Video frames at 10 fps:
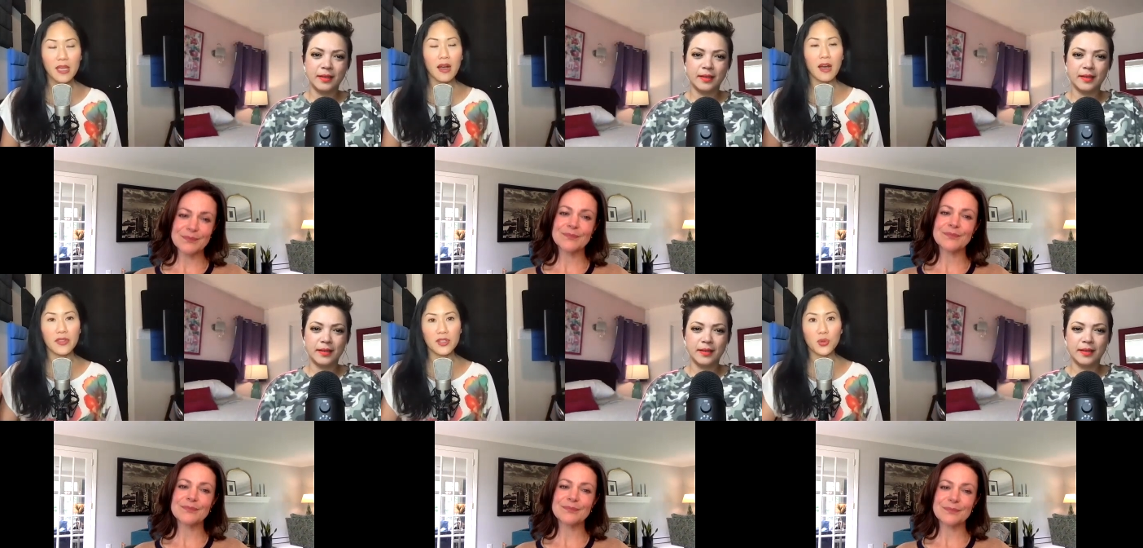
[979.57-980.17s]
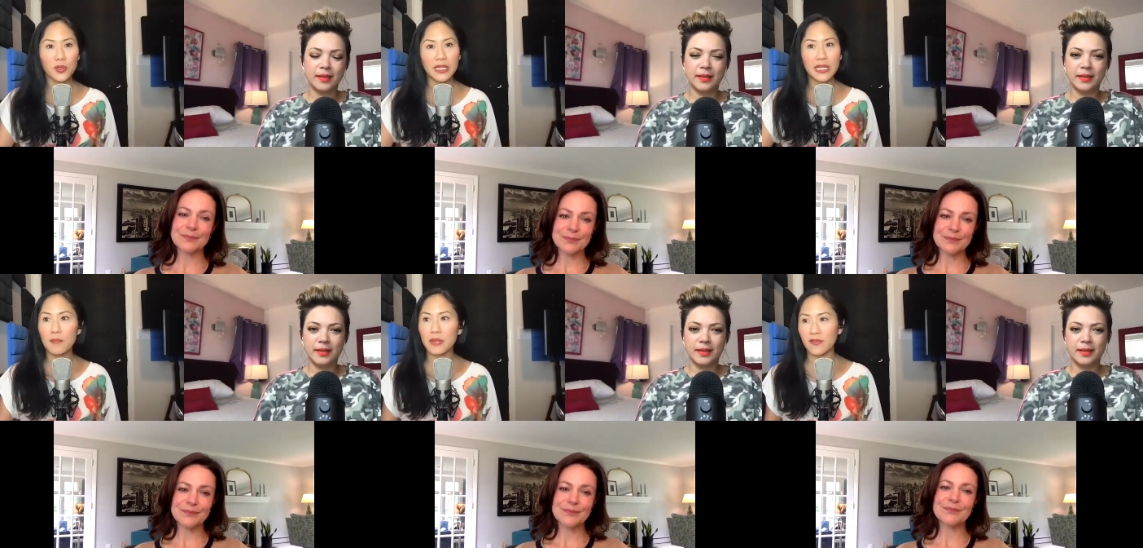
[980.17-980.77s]
Speaker 1: uh, the touring
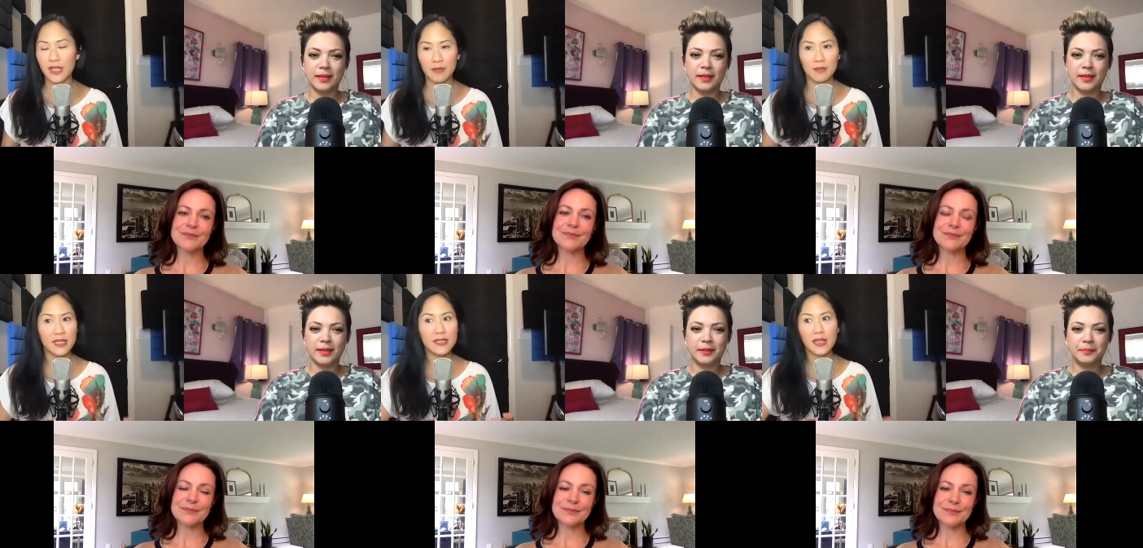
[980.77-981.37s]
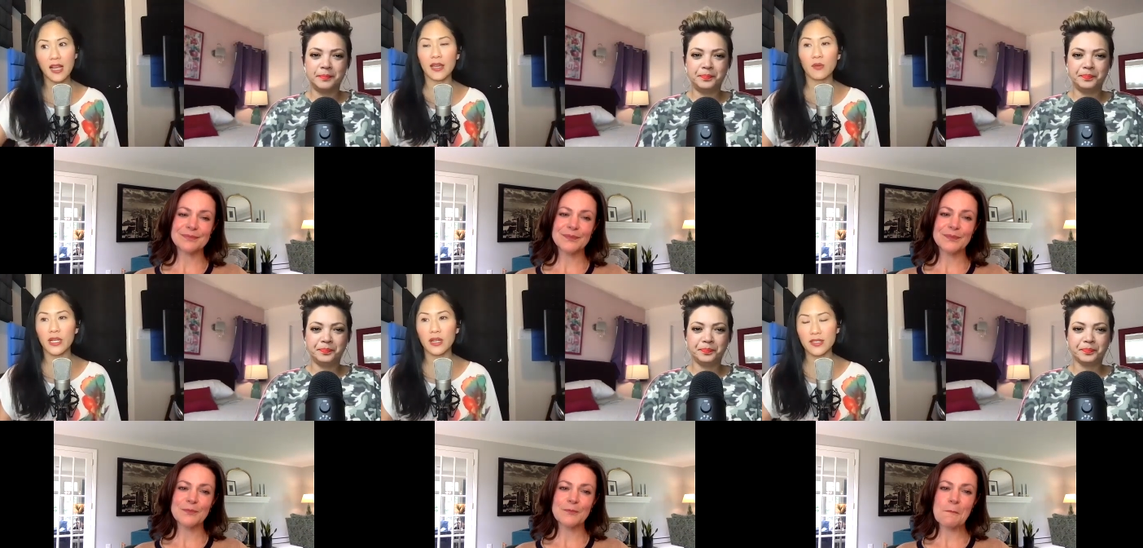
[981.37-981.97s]
company of Les Mis, and I
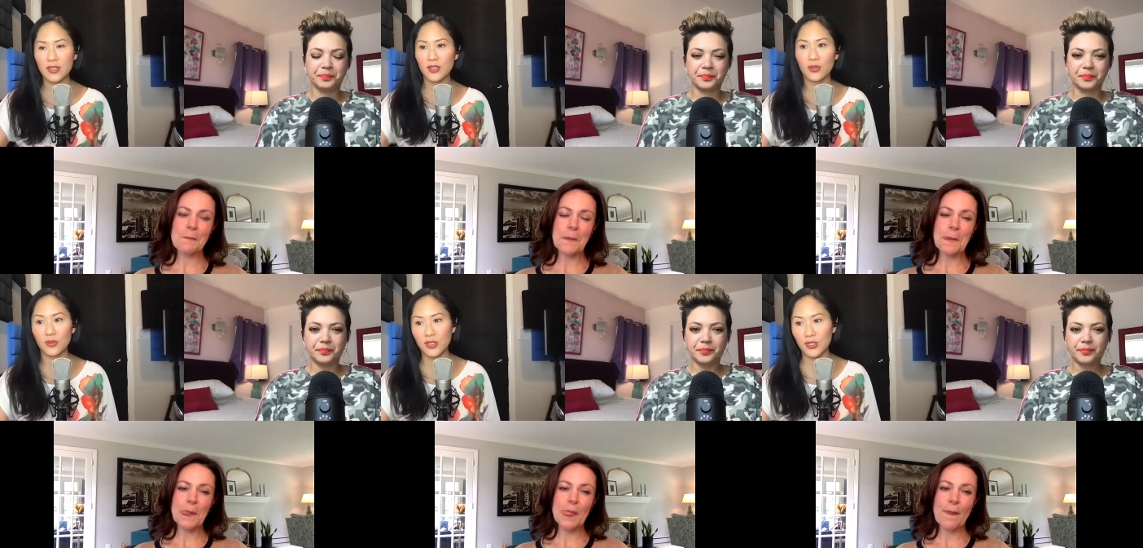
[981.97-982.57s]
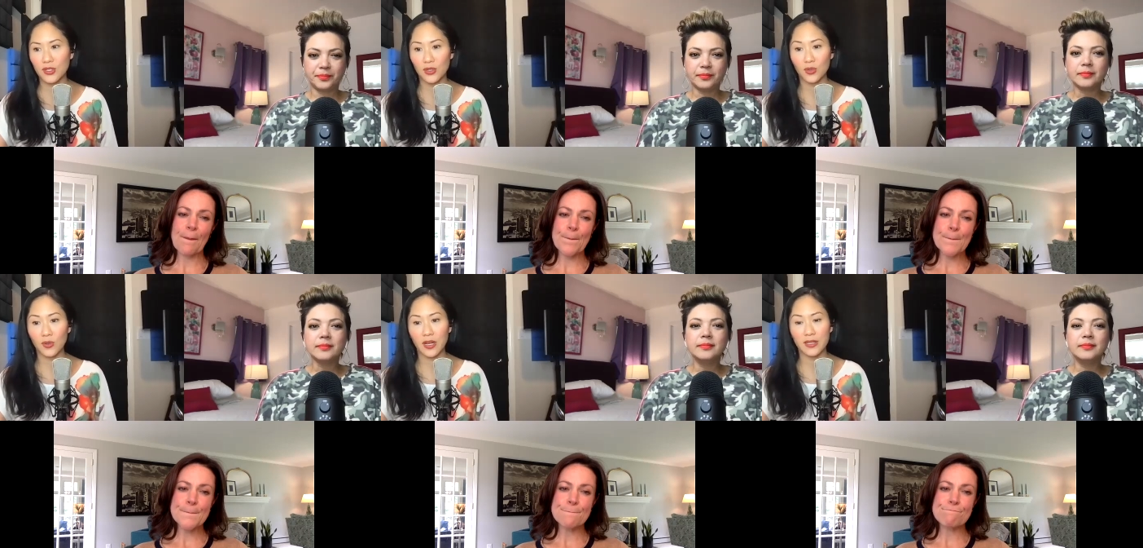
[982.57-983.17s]
went on to to
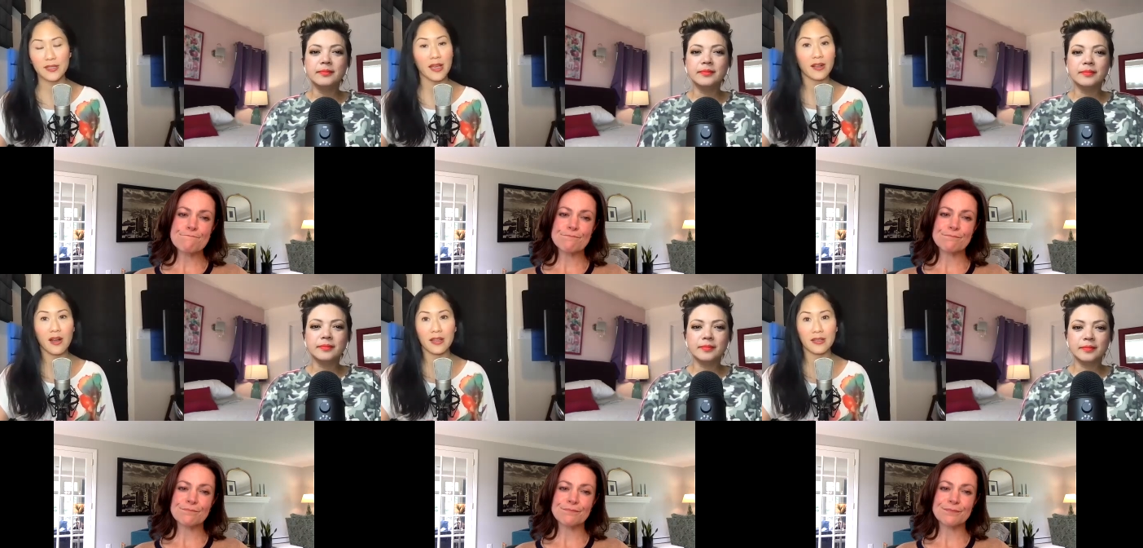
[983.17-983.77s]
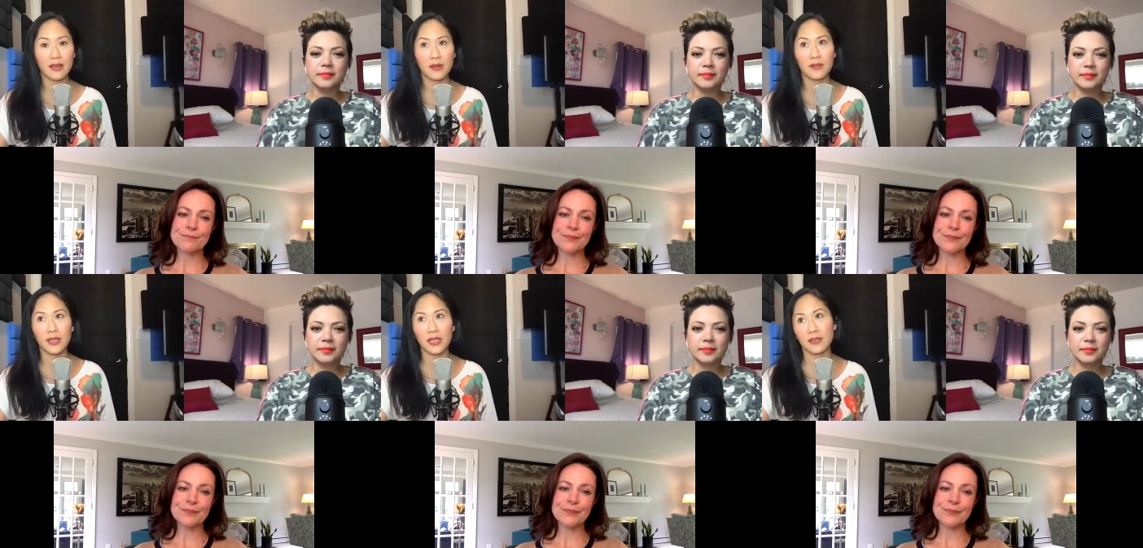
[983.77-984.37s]
do uh, Saigon uh,
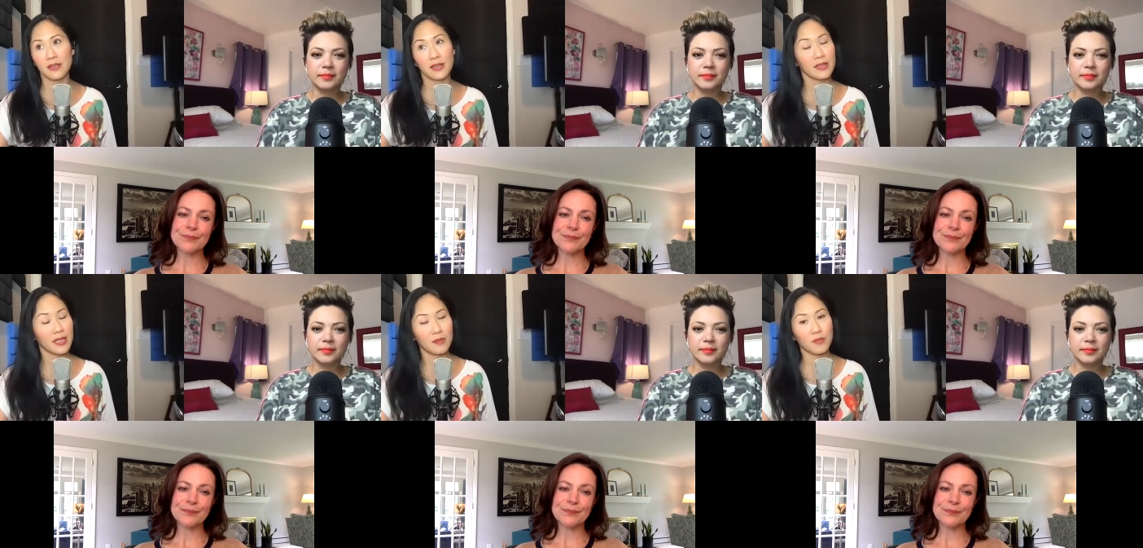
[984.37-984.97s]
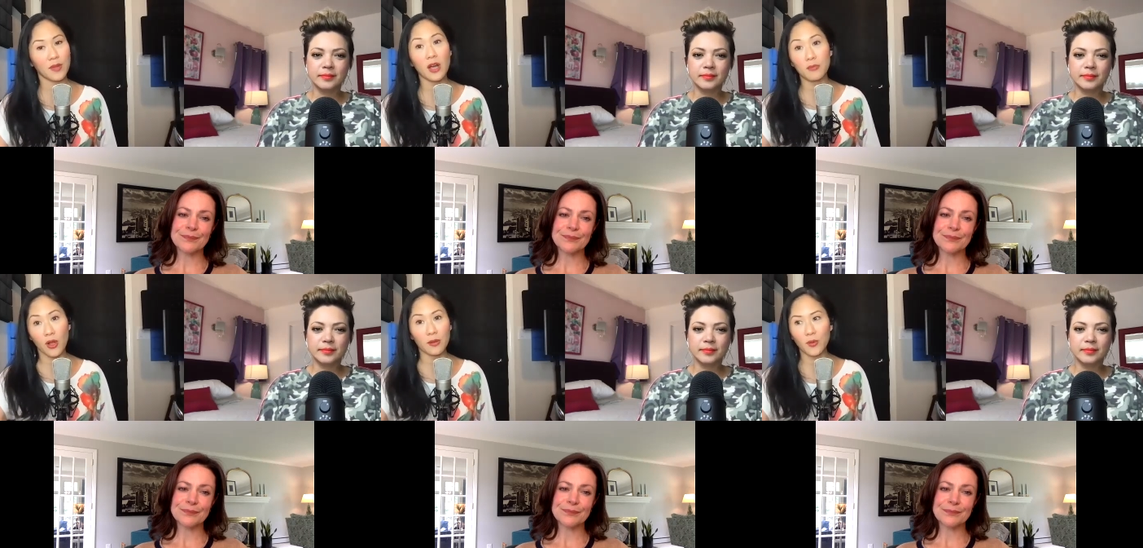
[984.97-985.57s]
in uh, in on
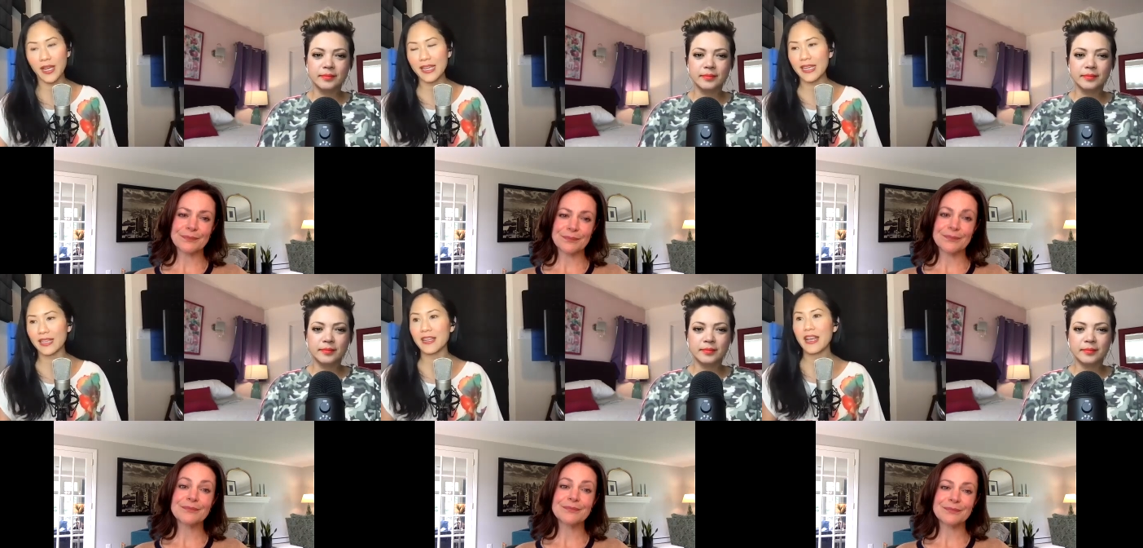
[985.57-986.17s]
Broadway, and